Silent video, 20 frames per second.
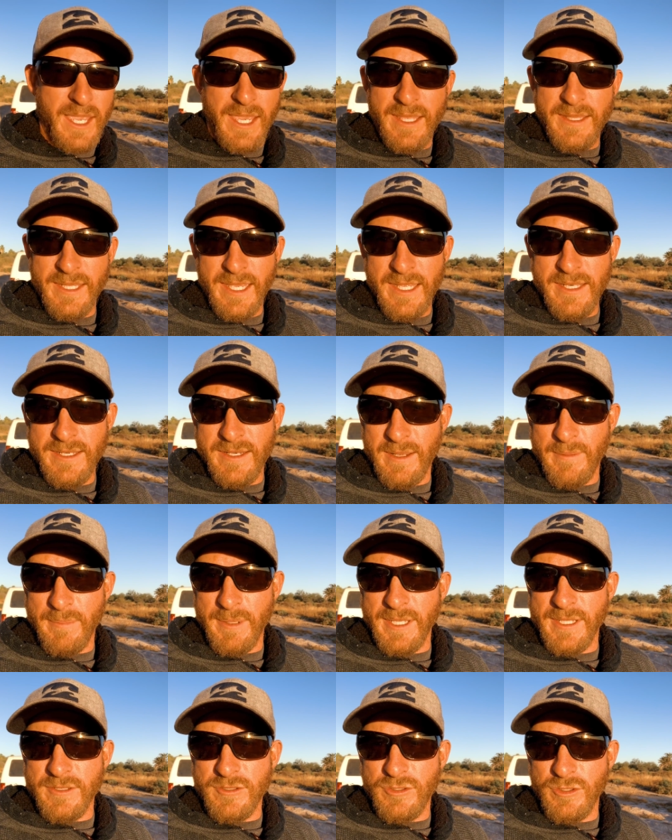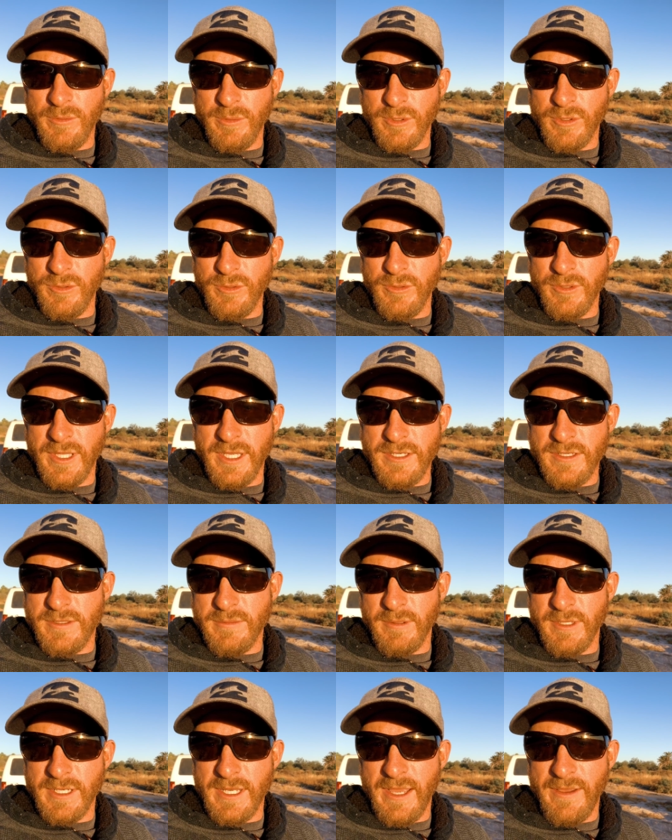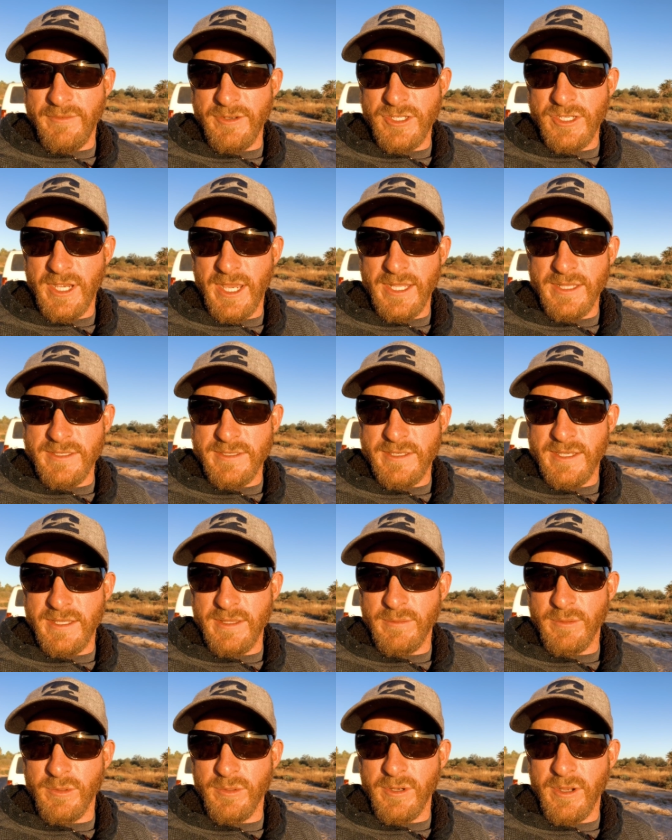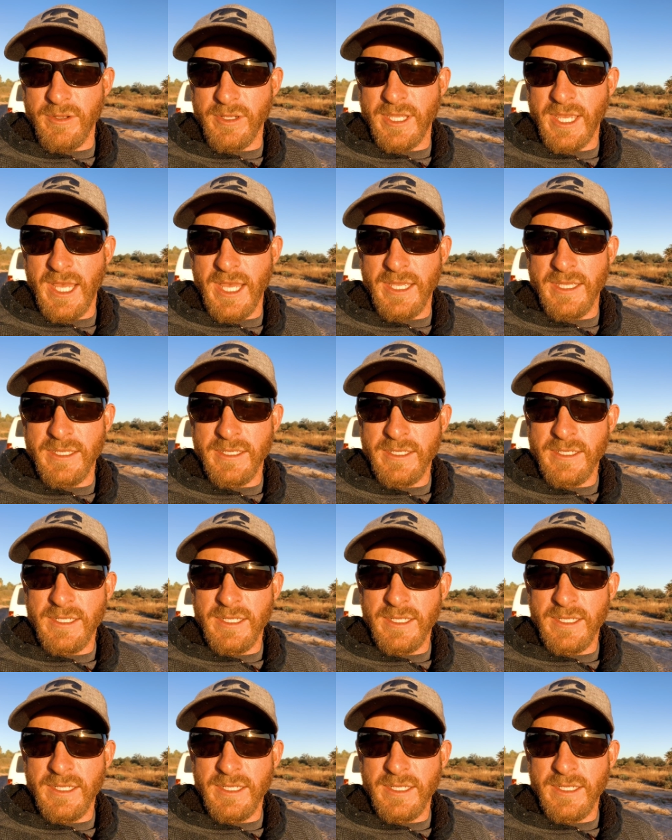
and they ended up being super cool. They just wanted to have a chat and see that we were okay,